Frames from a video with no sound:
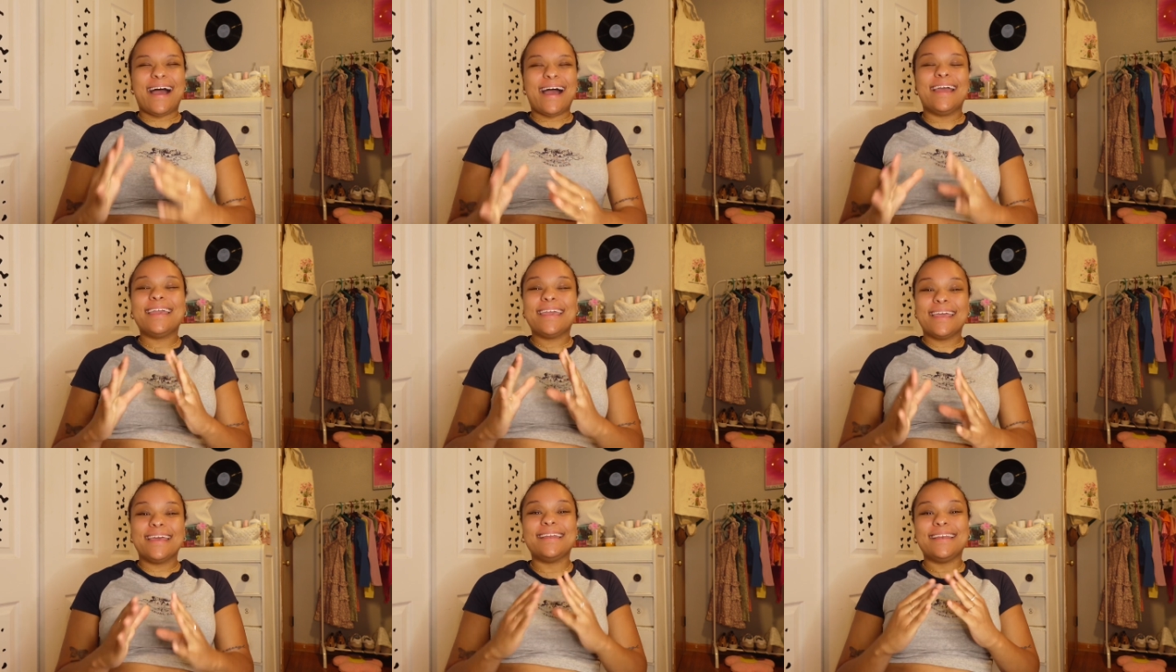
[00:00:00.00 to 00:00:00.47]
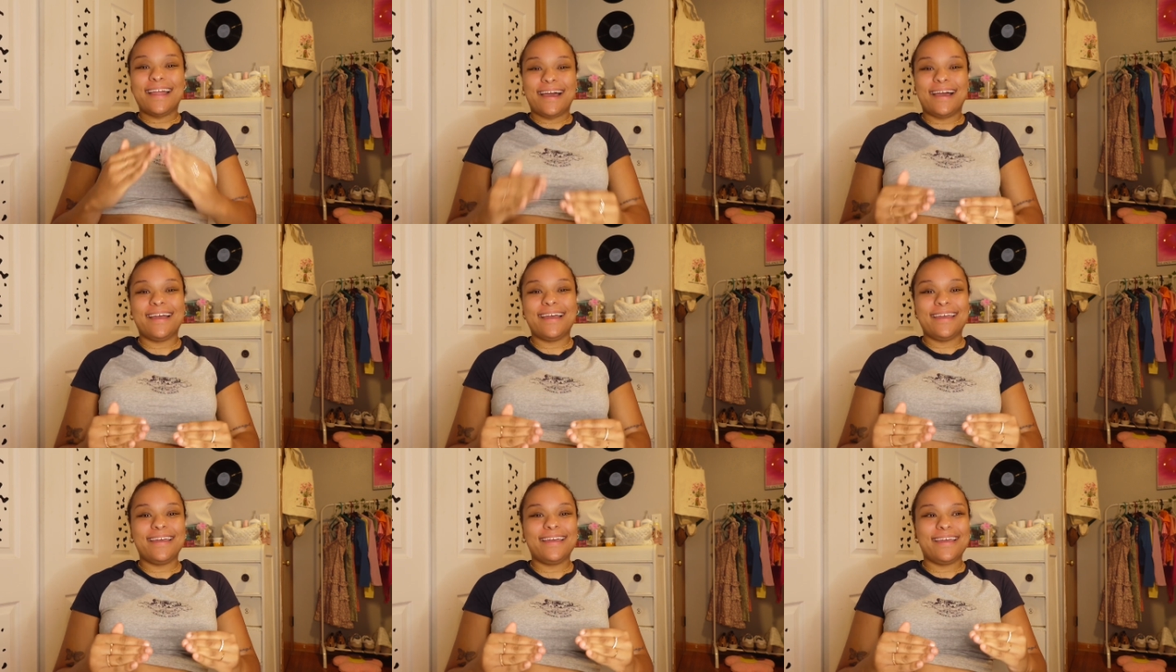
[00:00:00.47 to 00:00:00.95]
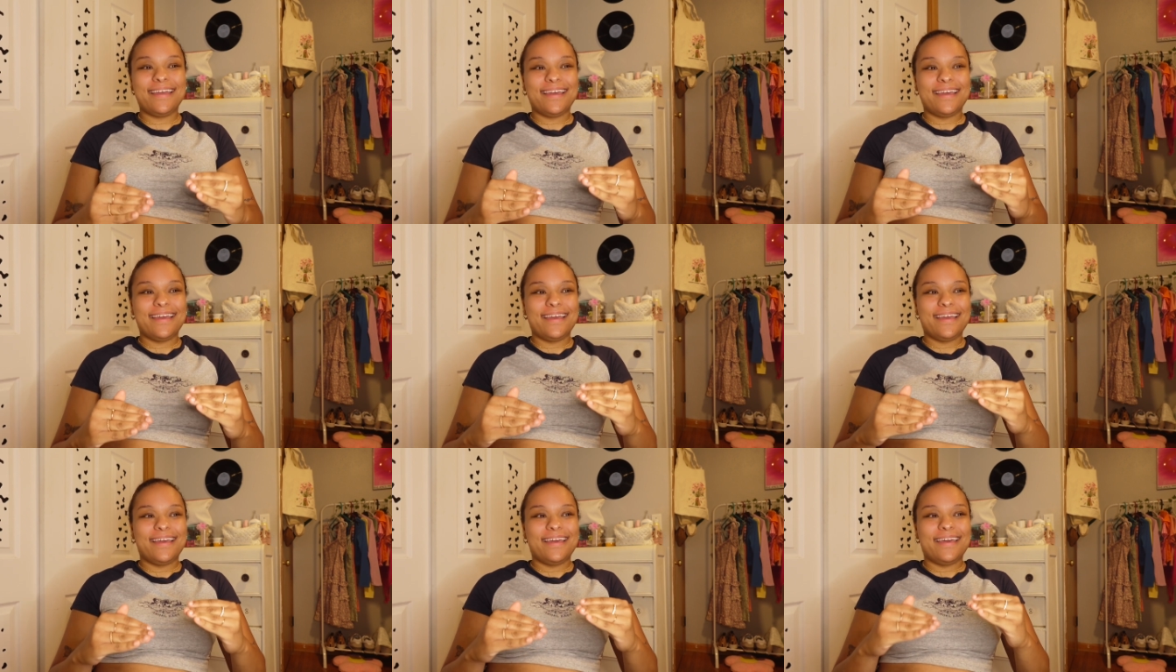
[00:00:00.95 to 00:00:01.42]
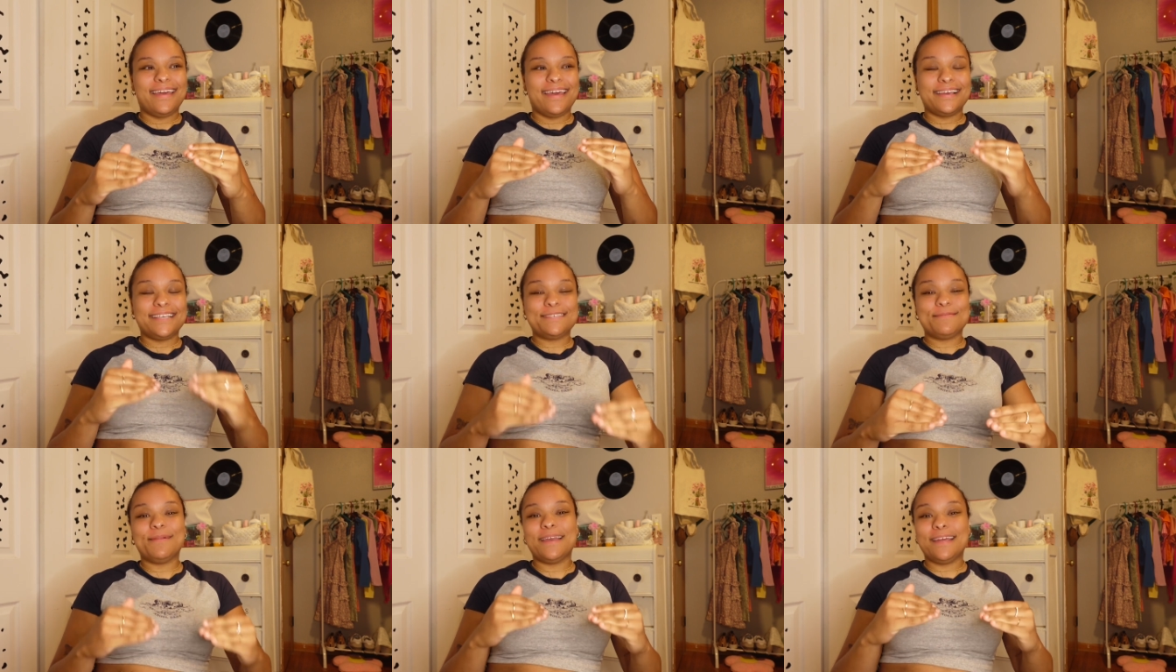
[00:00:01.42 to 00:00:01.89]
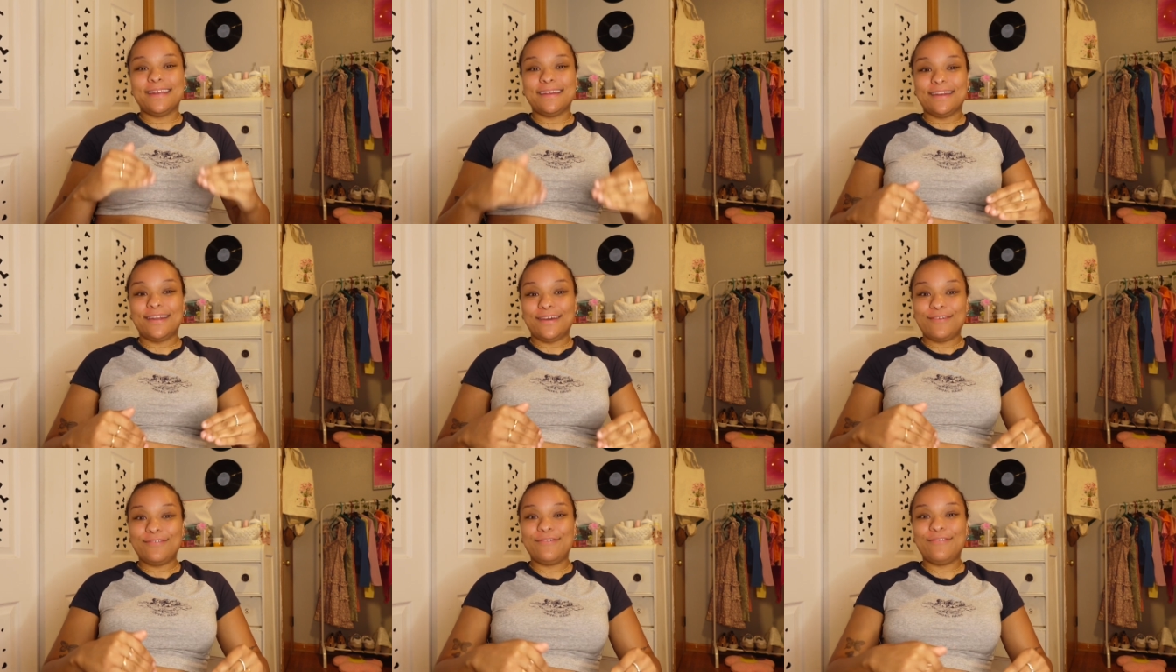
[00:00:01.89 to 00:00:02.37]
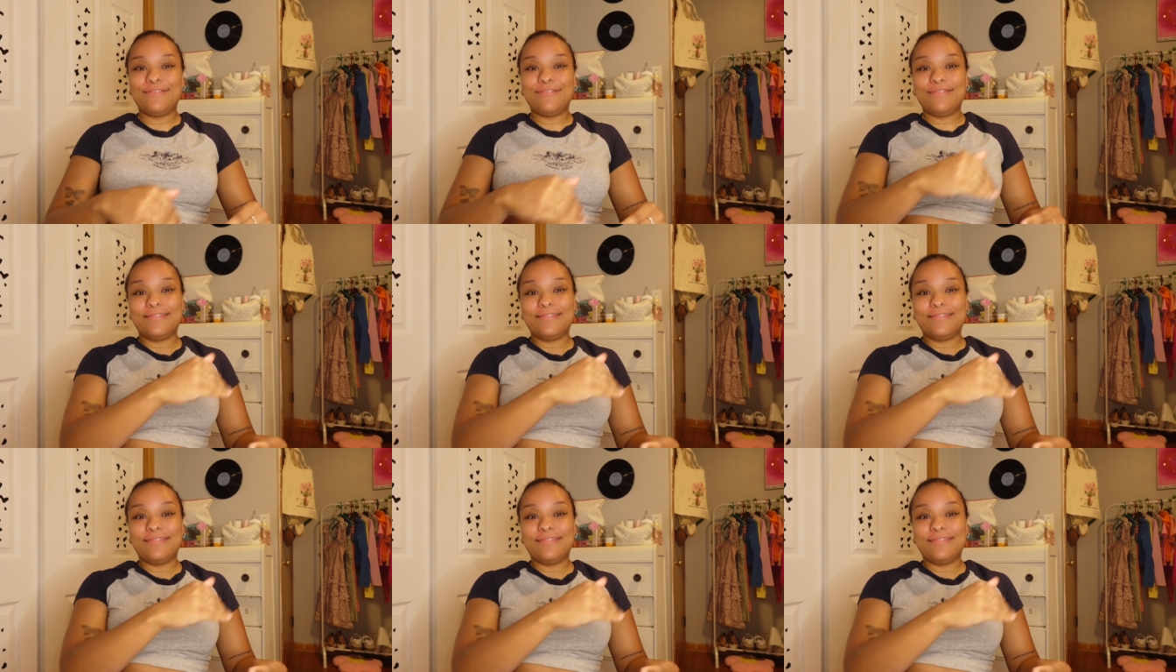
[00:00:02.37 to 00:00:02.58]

I cannot explain enough